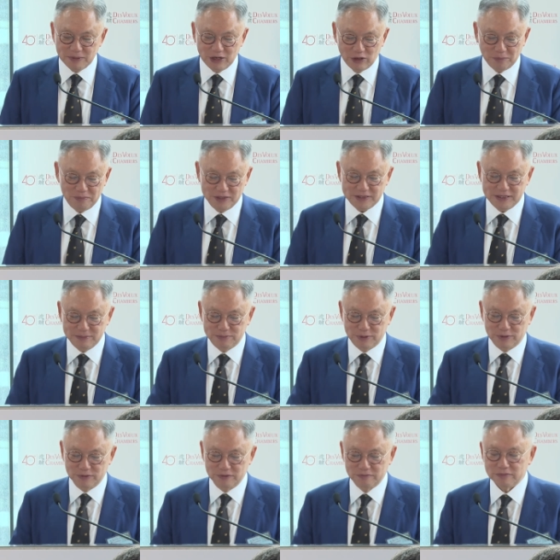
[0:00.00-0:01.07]
may not be
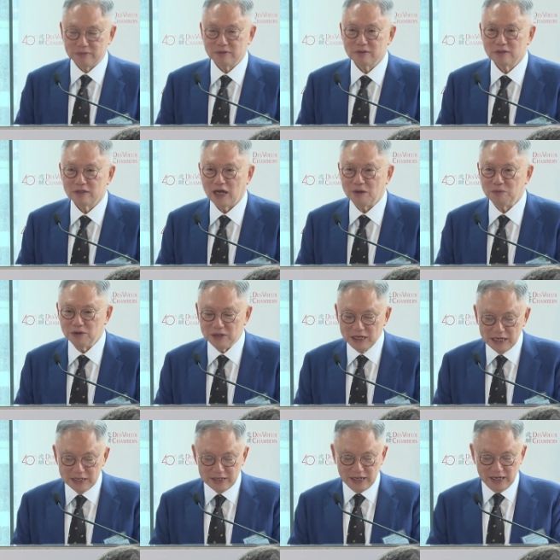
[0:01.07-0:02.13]
simple and will
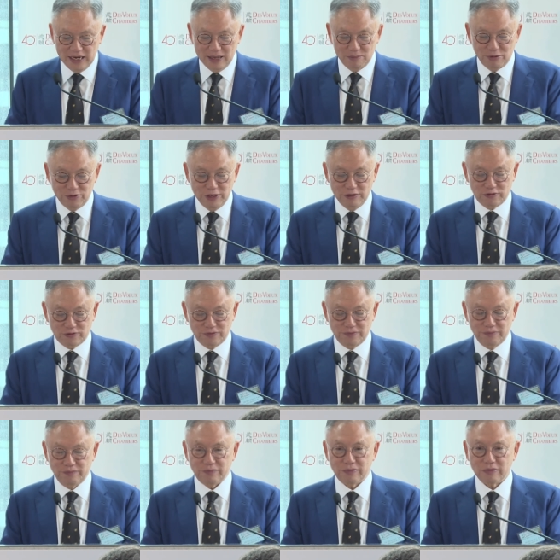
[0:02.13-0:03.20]
need elaboration.
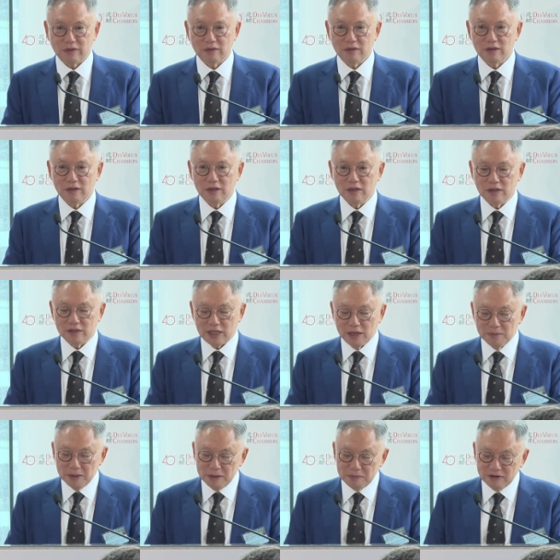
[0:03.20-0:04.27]

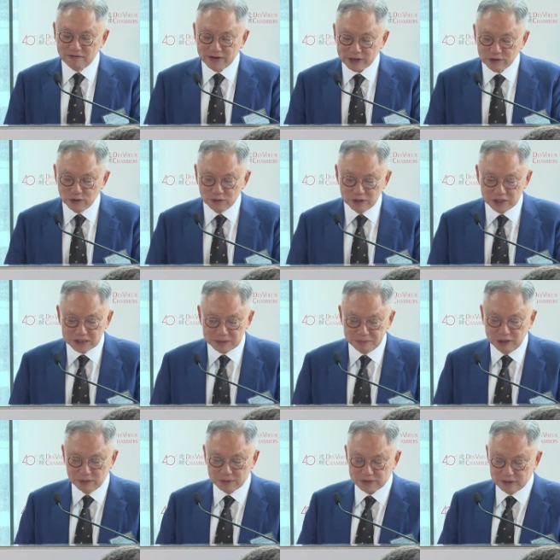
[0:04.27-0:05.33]
There may be factual
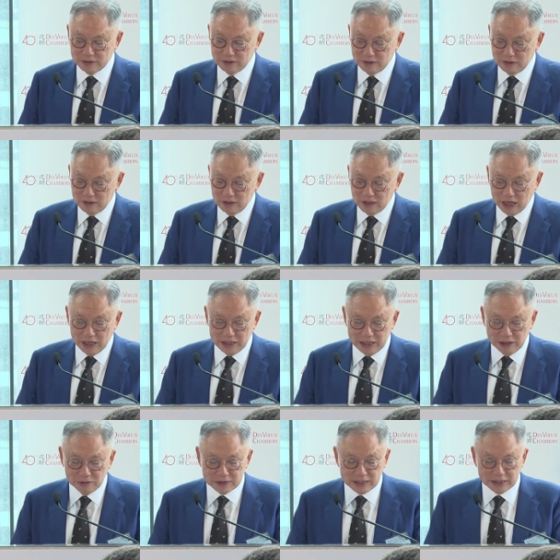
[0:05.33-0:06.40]
disputes, and
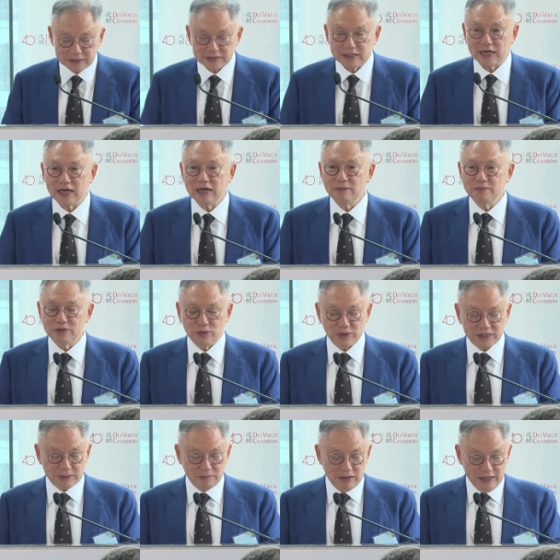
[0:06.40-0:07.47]
they will take time to
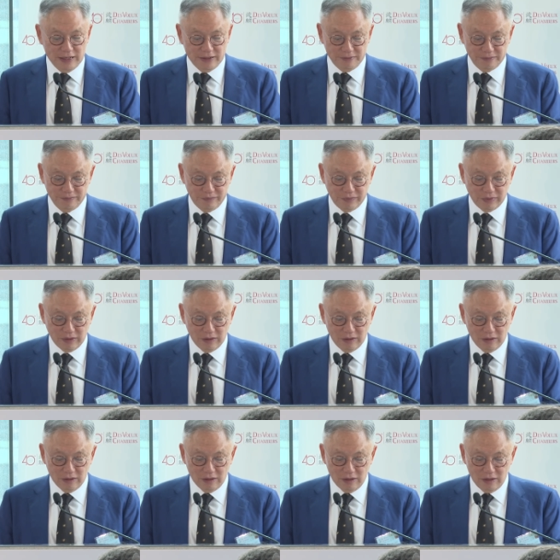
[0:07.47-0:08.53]
explain.
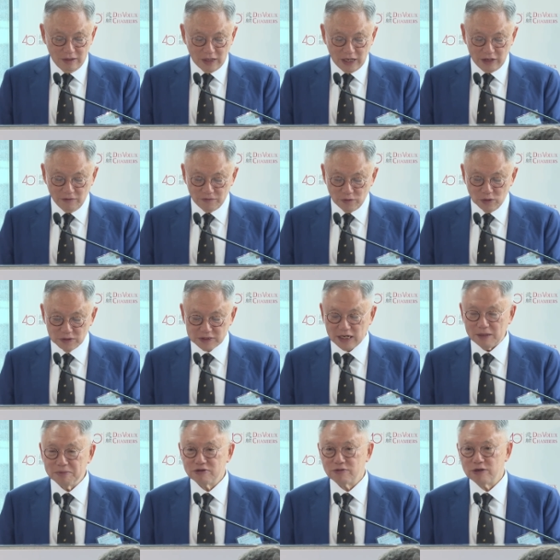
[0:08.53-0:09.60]
And of course,
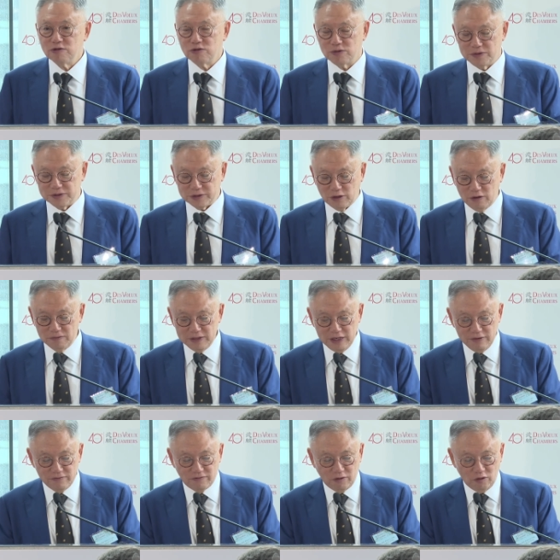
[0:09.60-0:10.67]
arbitrations often
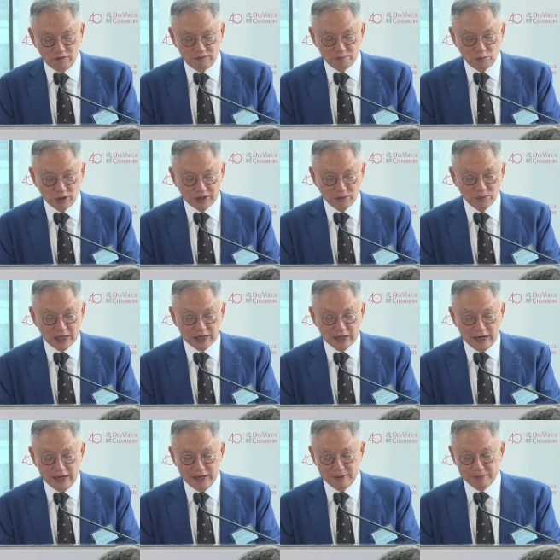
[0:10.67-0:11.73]
involve more than one
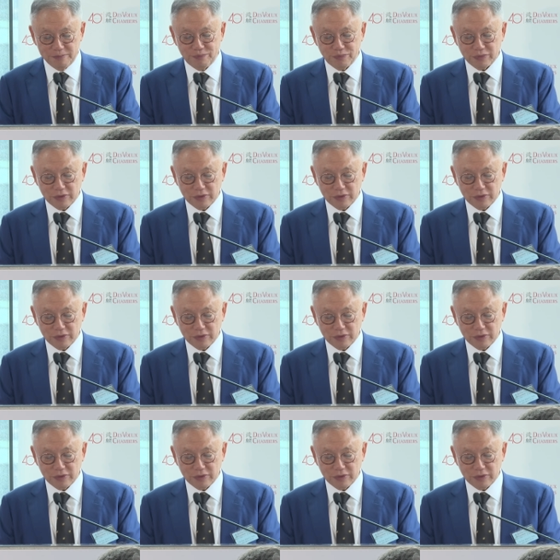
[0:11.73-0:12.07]
claim,